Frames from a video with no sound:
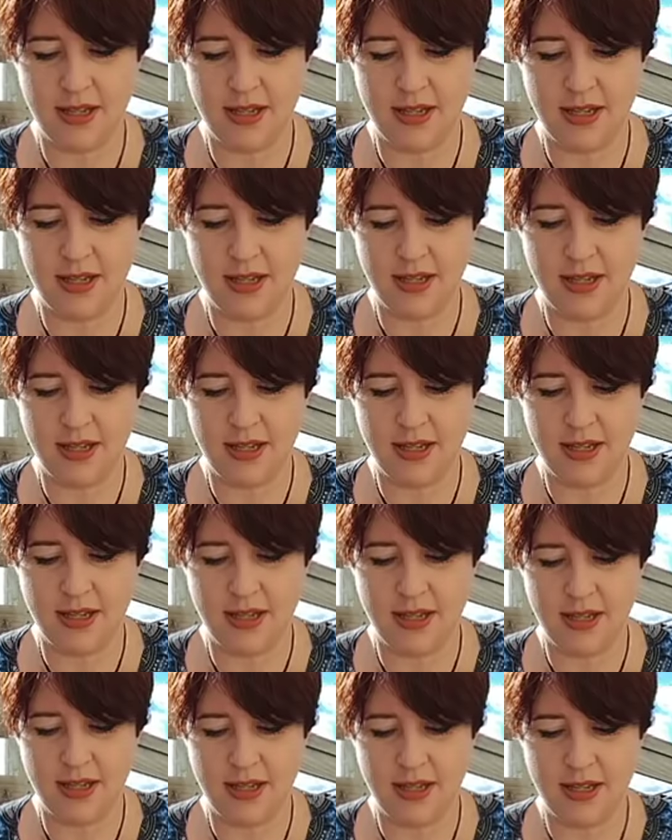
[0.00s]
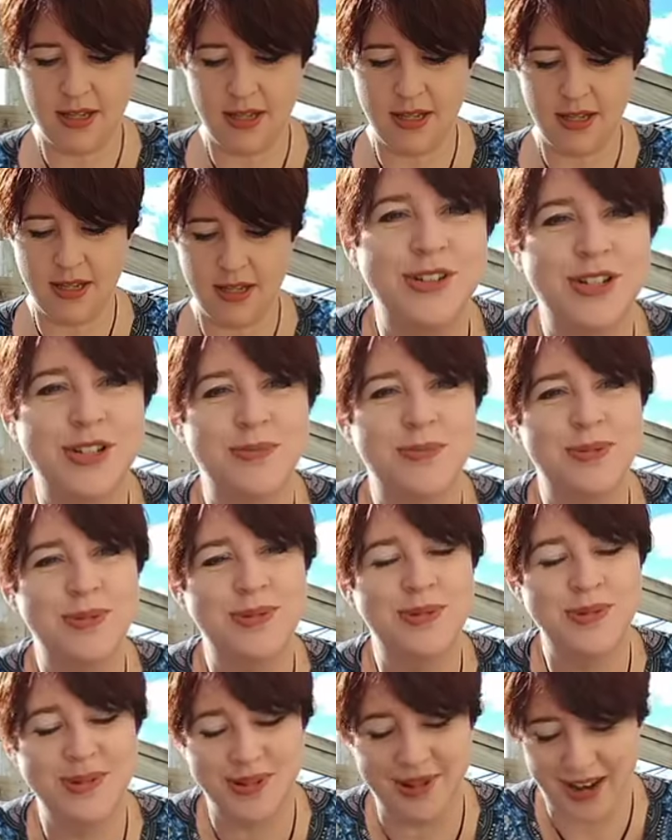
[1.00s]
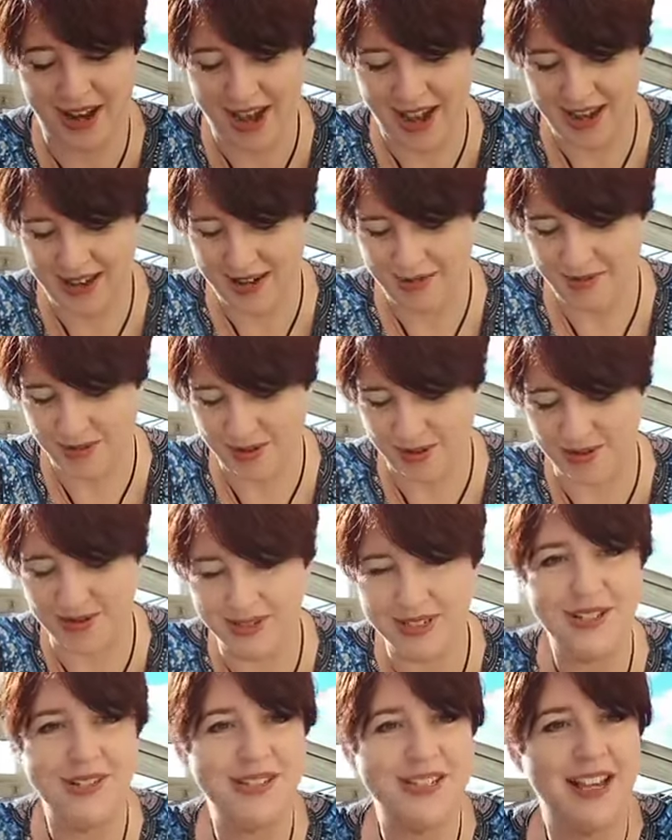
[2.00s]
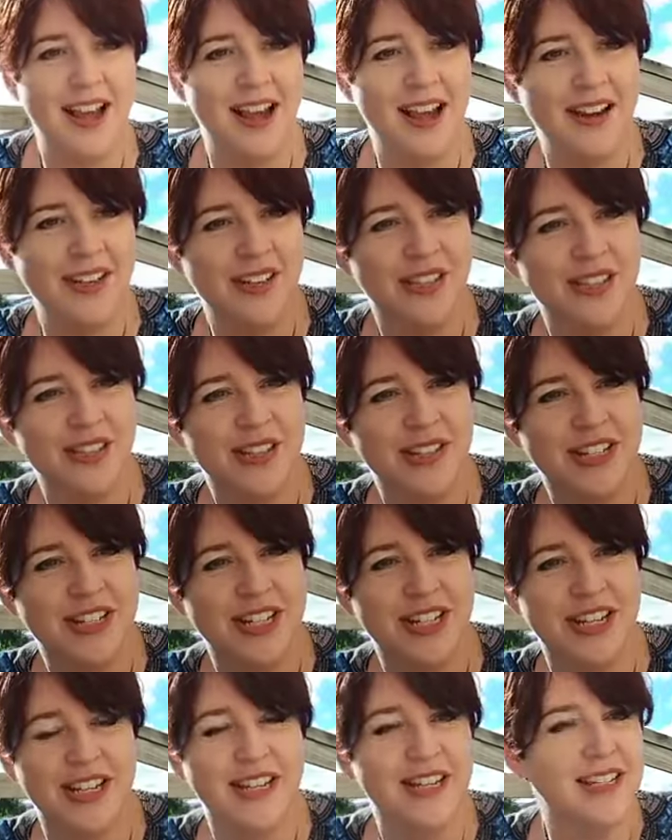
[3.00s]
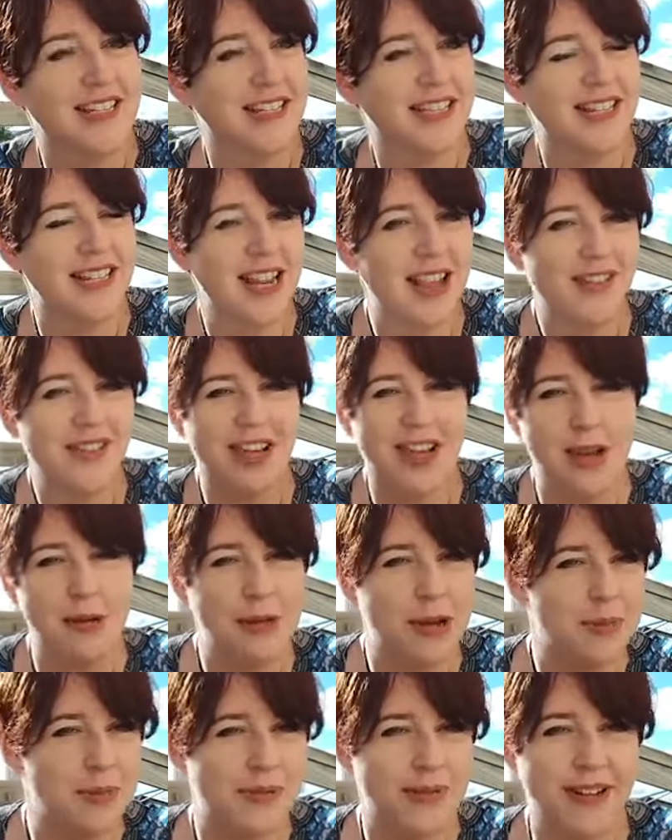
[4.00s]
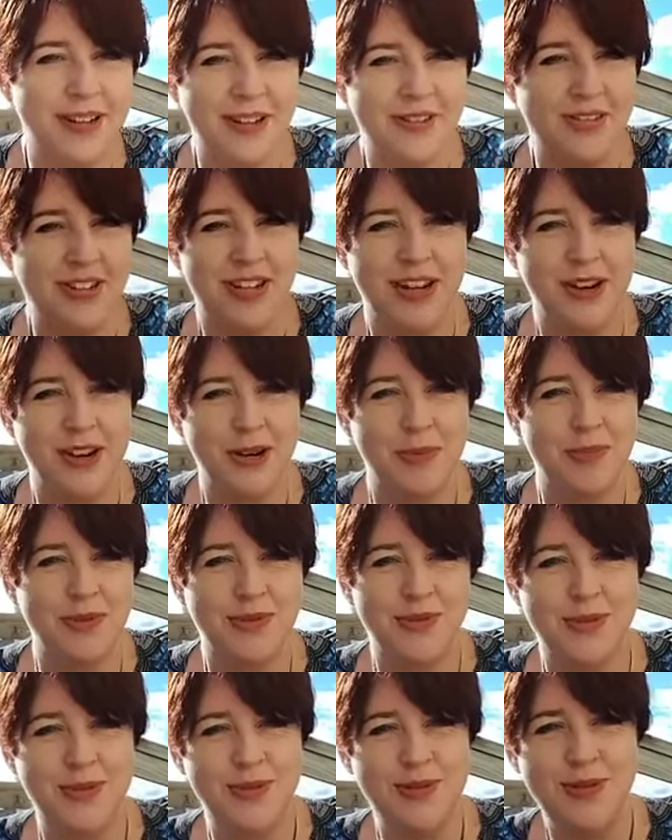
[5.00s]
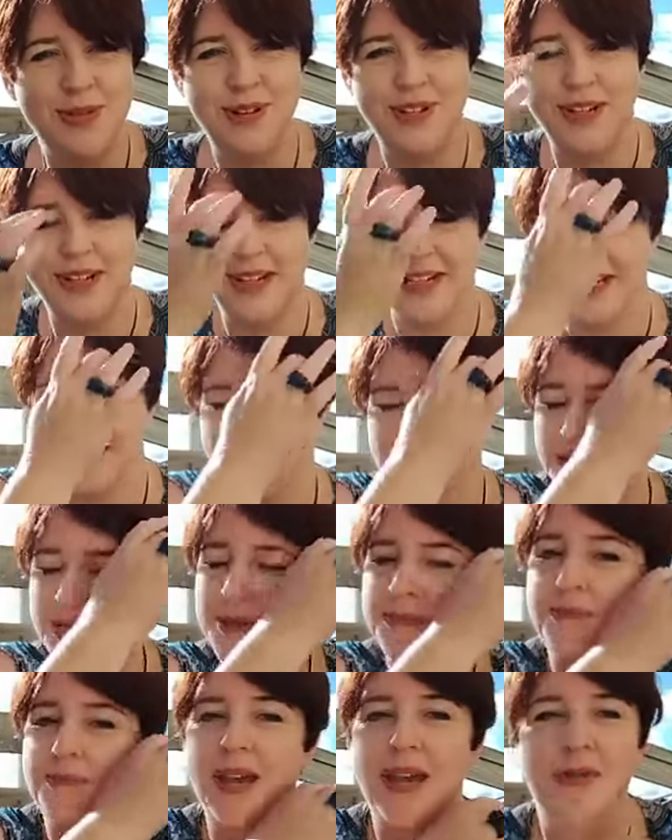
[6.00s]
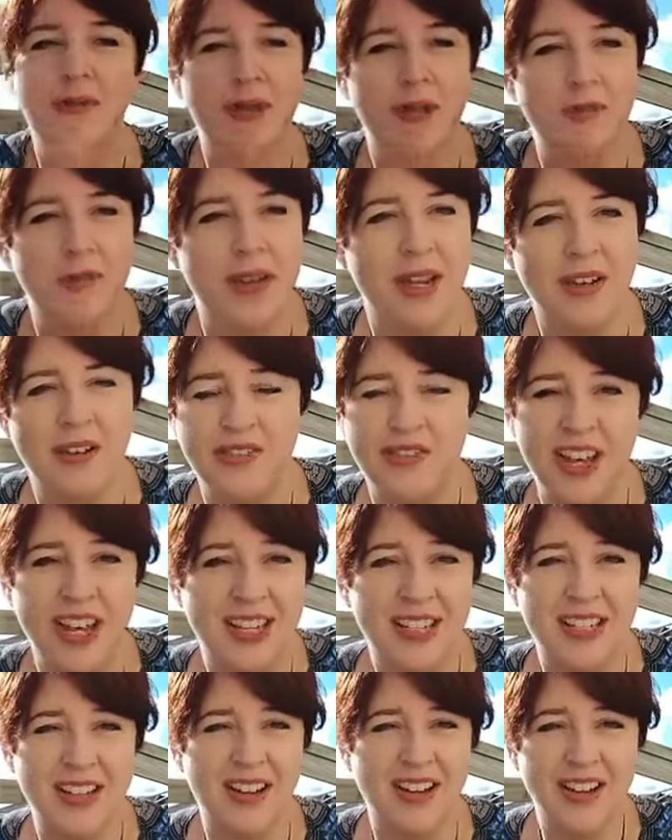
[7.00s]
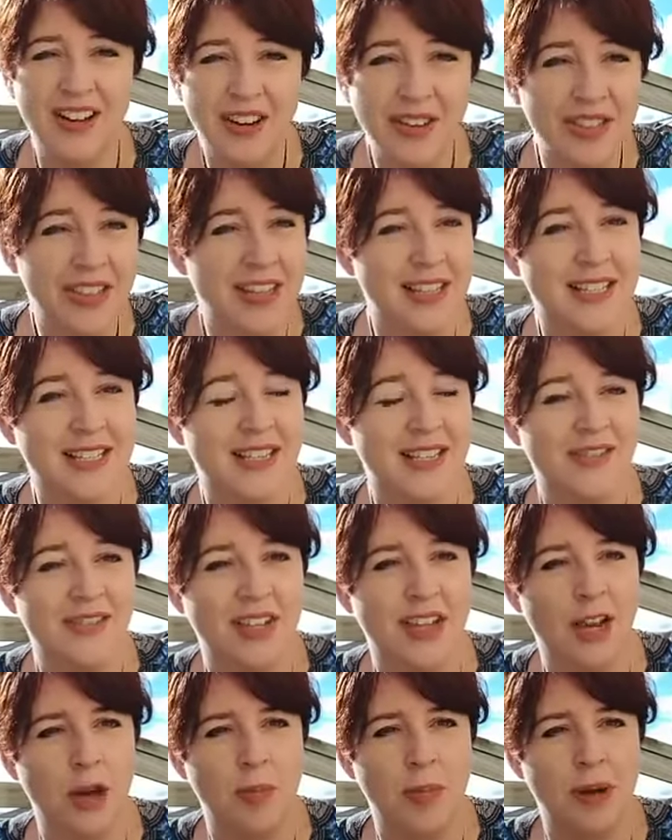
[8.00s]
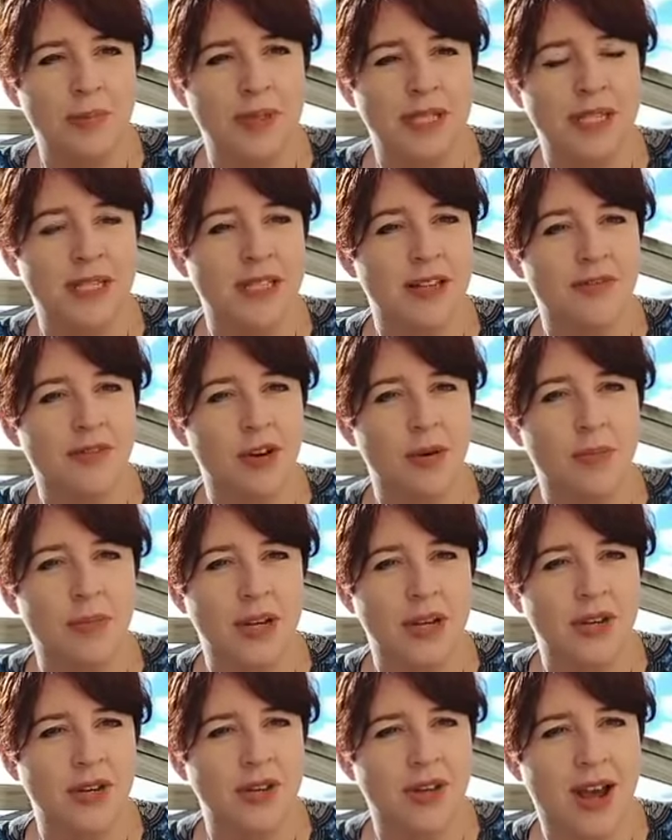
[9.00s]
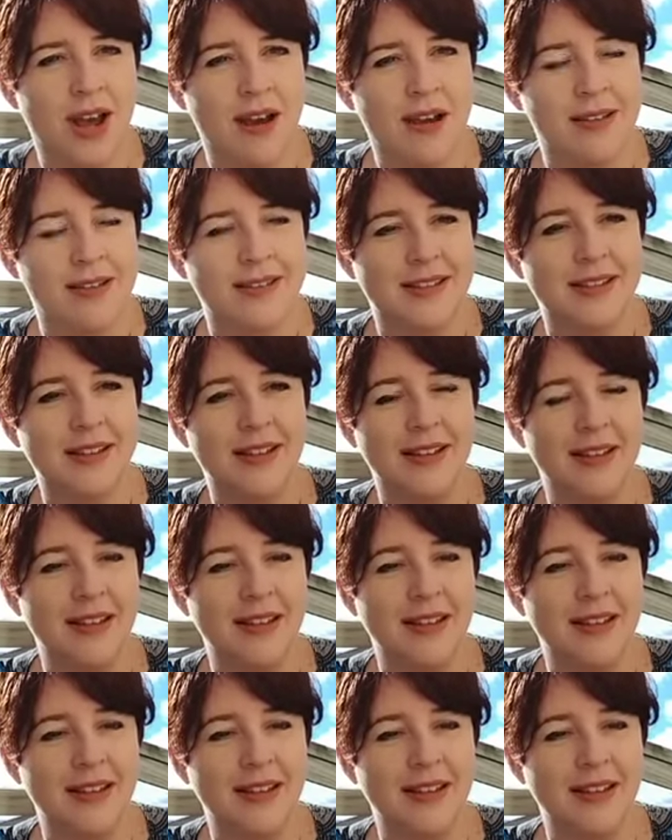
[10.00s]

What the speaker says: The monkey's a very sociable animal. So it's card 13. It's never come up in a video before, so just bear with me. In fact, I don't think it's even come up since I've got my new cards